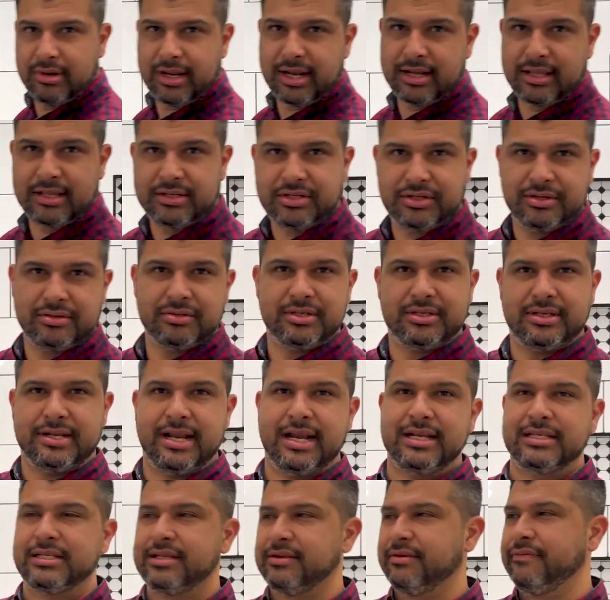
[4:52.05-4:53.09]
Like it shows a
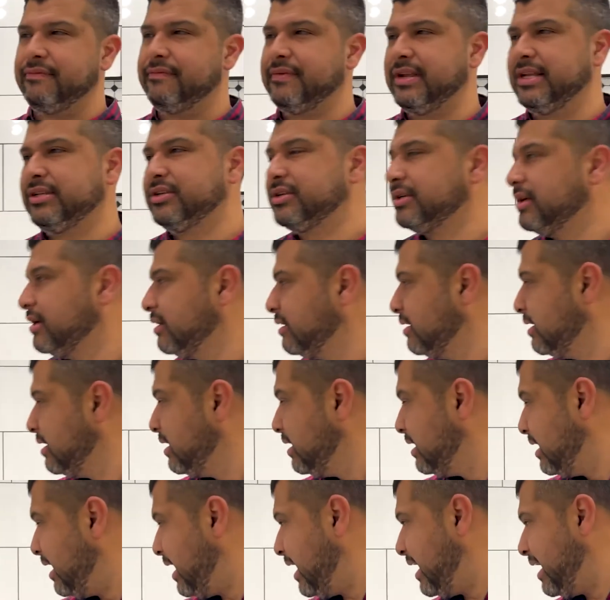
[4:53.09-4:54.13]
nice little feature,
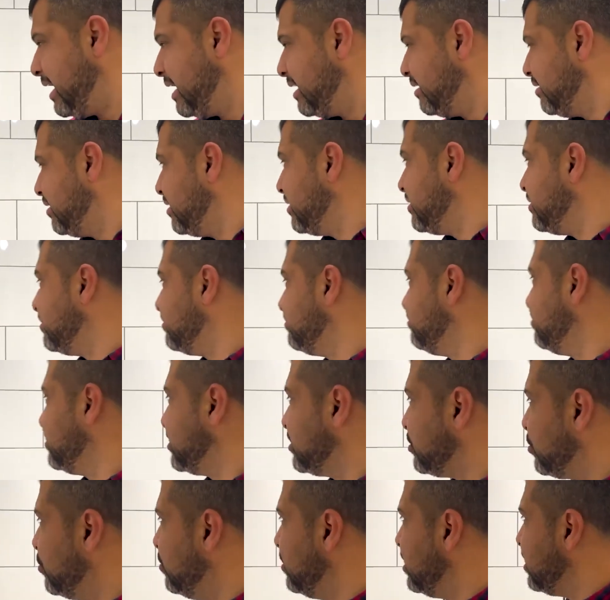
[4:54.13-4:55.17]
and it's
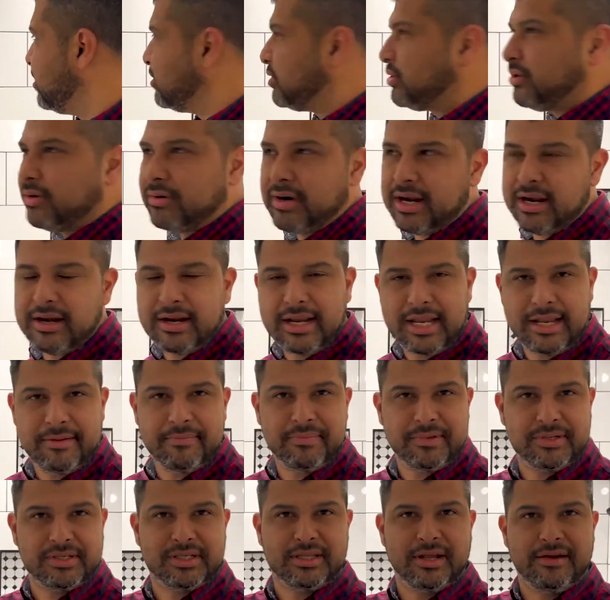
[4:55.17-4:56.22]
a cool little story to keep
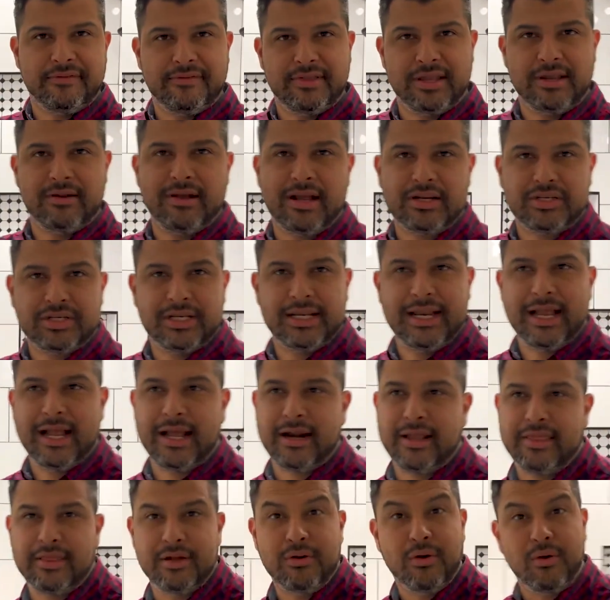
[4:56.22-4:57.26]
the stuff that you actually had
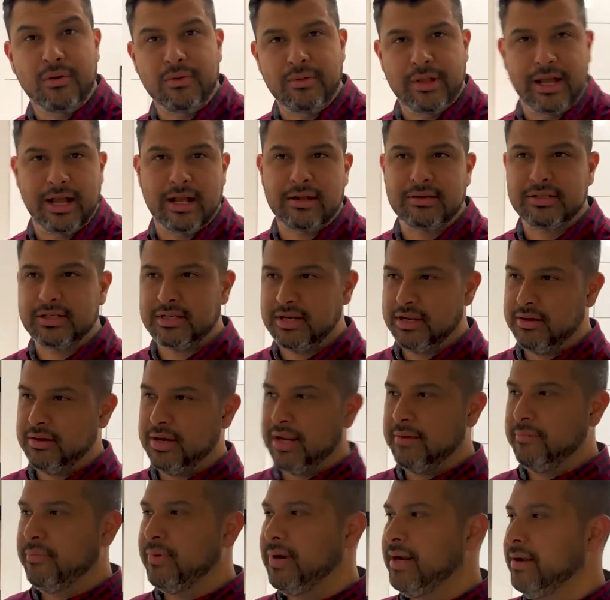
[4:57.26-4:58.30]
in the old house, and you
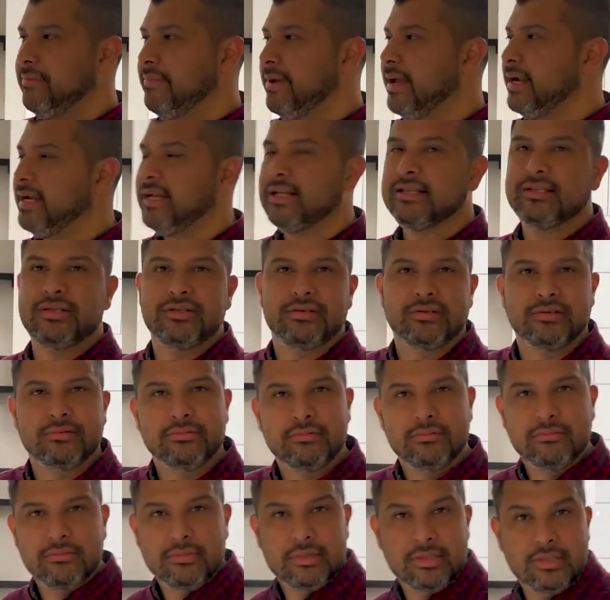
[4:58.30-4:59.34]
can bring it back into
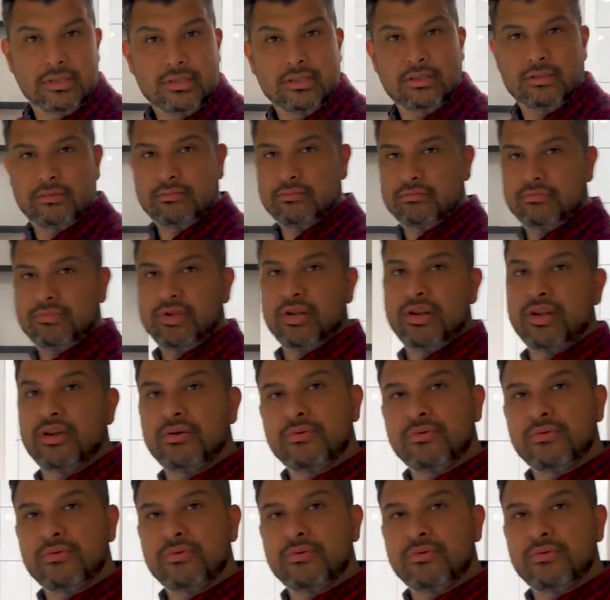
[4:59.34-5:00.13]
the new